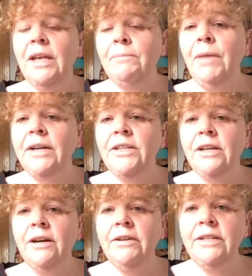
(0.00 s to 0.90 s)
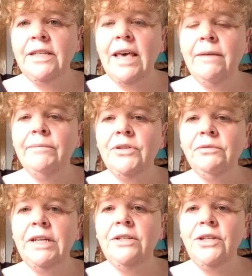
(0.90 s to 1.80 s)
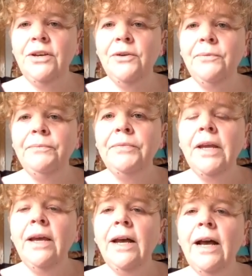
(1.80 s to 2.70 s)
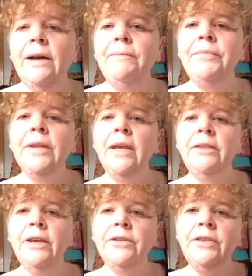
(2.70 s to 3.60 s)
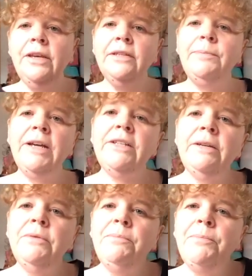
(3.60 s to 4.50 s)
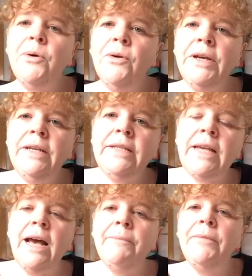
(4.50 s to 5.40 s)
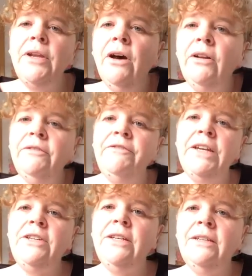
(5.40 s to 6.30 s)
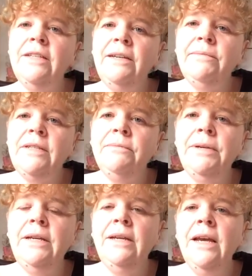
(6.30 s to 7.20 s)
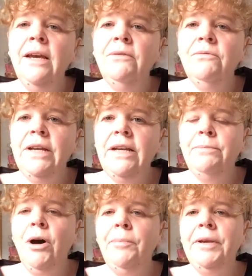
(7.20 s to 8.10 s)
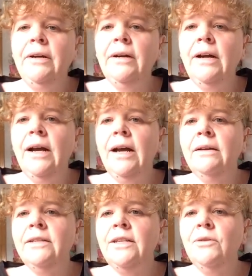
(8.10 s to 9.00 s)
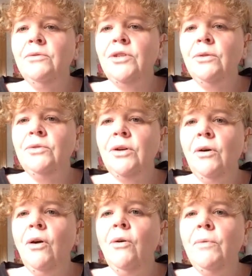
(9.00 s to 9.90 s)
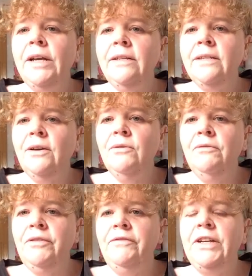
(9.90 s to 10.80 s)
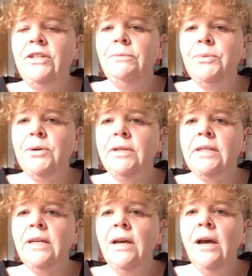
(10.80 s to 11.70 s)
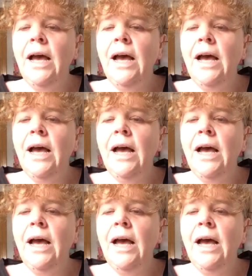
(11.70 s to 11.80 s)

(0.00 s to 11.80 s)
it might encourage them to read too. The other thing, especially with boys, non-fiction seems to be really popular. So don't always go for fiction books.